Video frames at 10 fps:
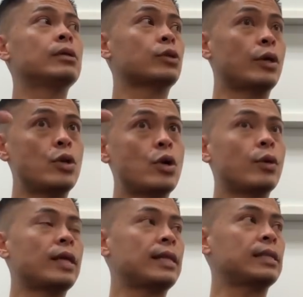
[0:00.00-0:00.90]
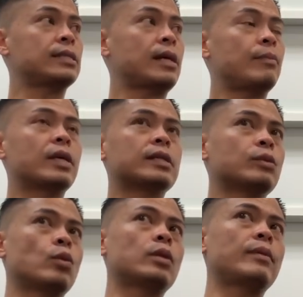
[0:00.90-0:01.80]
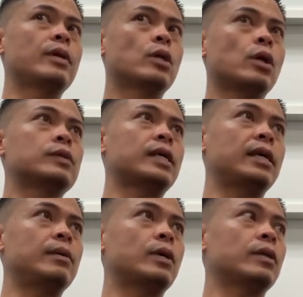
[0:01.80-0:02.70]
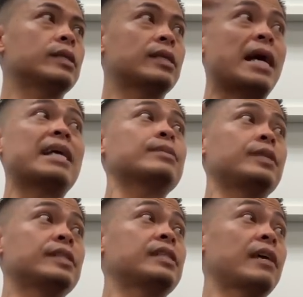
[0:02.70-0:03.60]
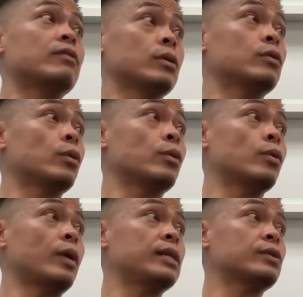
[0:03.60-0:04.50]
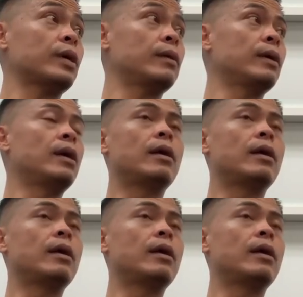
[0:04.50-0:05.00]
So I know that that's that because it won't let me close that email unless it asks me to save or, or erase, right? right?